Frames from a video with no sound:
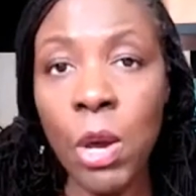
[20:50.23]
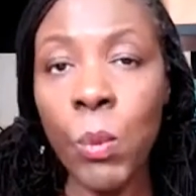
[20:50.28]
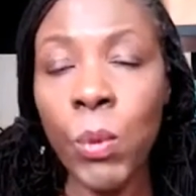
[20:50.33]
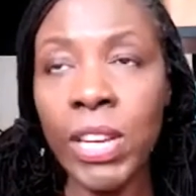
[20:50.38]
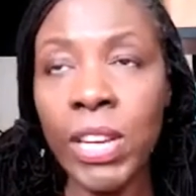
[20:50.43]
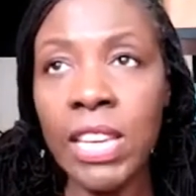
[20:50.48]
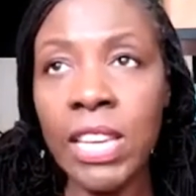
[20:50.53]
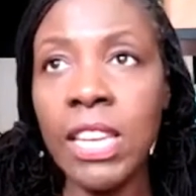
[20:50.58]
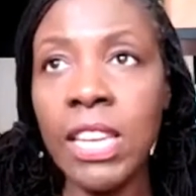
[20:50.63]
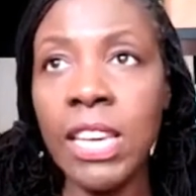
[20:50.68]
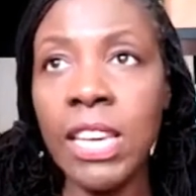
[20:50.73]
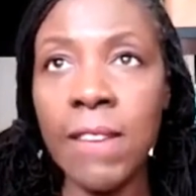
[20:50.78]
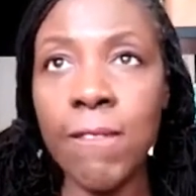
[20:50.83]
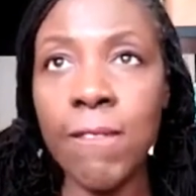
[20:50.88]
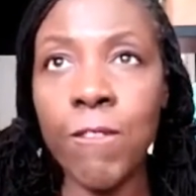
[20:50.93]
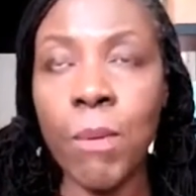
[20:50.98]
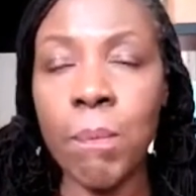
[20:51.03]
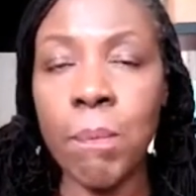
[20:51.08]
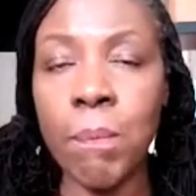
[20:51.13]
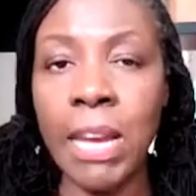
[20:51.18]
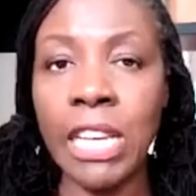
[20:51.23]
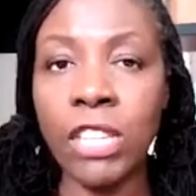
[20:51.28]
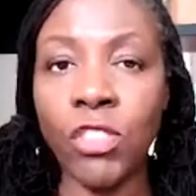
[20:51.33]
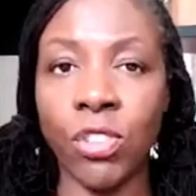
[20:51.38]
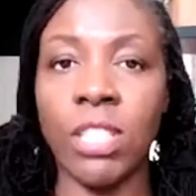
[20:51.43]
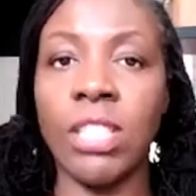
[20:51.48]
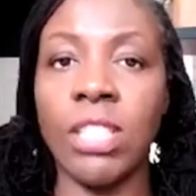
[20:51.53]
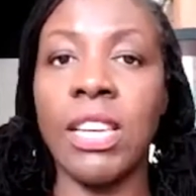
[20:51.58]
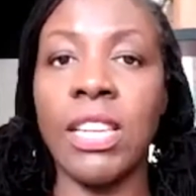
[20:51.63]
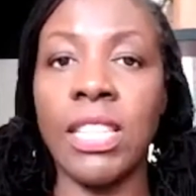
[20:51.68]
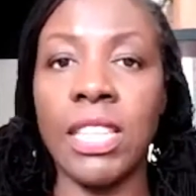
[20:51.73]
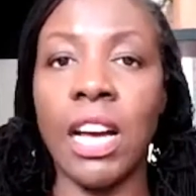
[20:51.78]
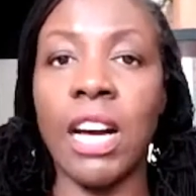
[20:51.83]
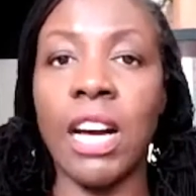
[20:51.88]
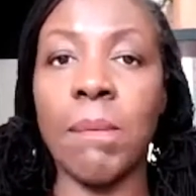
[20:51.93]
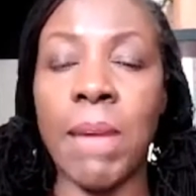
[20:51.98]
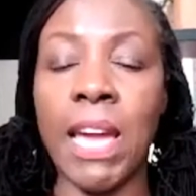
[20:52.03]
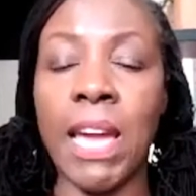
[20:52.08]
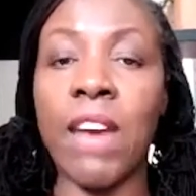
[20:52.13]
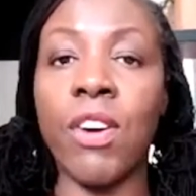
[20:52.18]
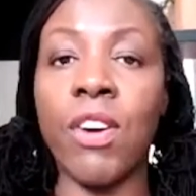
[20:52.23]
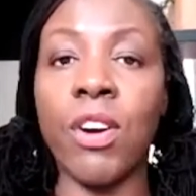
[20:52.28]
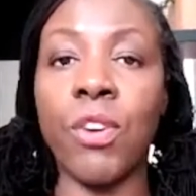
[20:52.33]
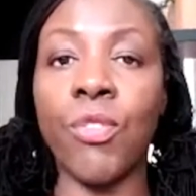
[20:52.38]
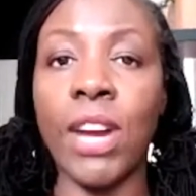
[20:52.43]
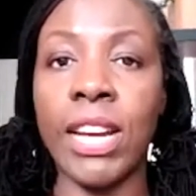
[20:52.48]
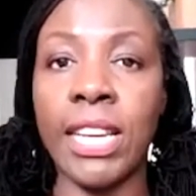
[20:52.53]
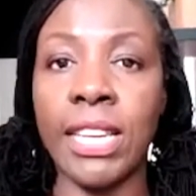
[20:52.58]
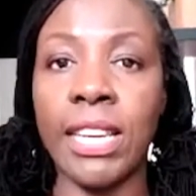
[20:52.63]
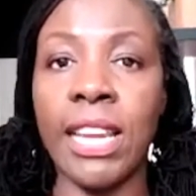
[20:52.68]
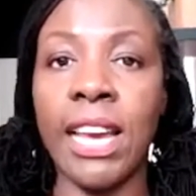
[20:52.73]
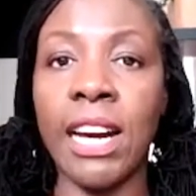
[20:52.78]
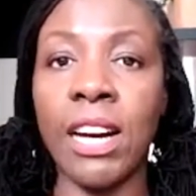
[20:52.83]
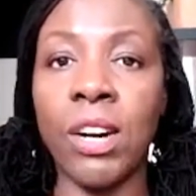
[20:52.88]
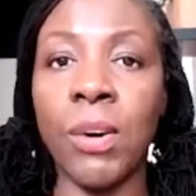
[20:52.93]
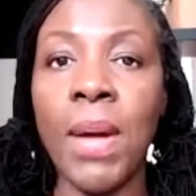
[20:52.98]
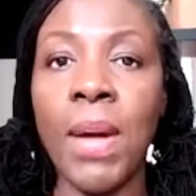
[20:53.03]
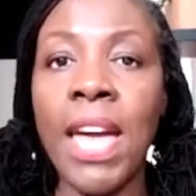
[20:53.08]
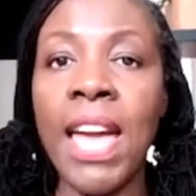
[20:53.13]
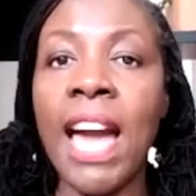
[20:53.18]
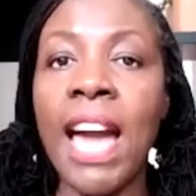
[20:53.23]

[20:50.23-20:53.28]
We're in an information era right now,